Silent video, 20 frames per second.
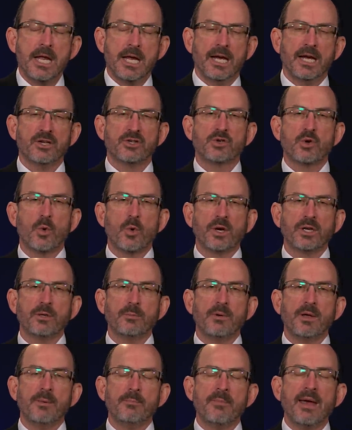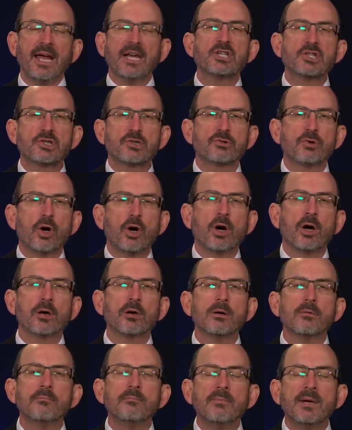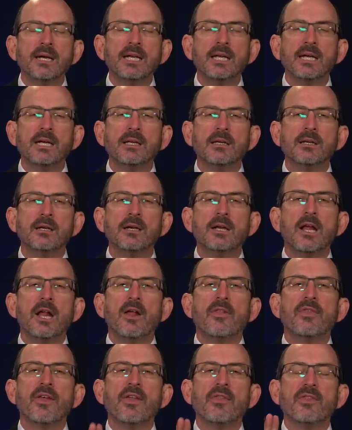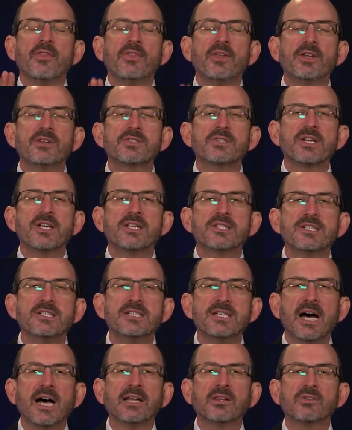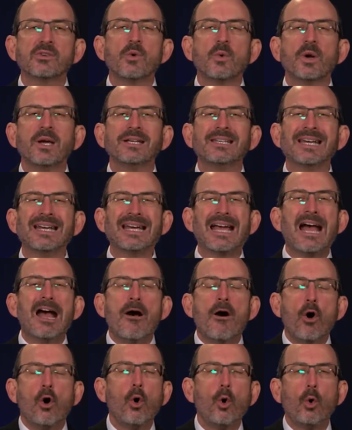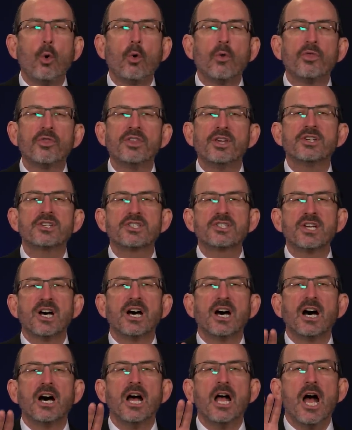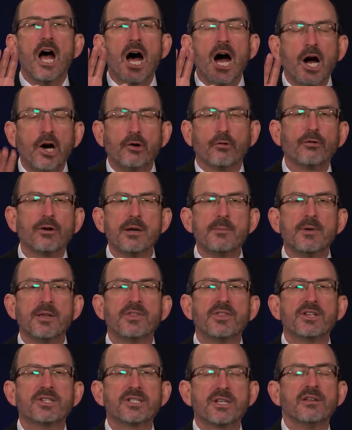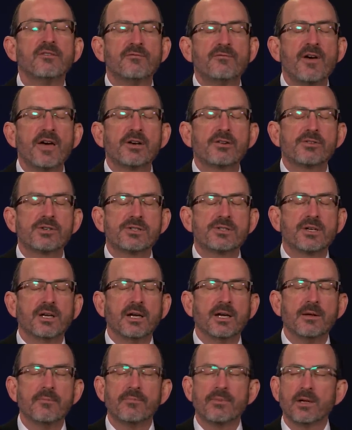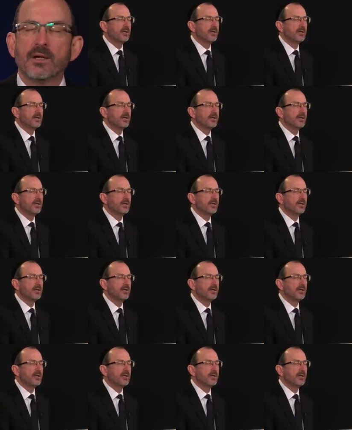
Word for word: is going to be made strong, meaning that this is not going to hold this uh, agreement, this confederacy,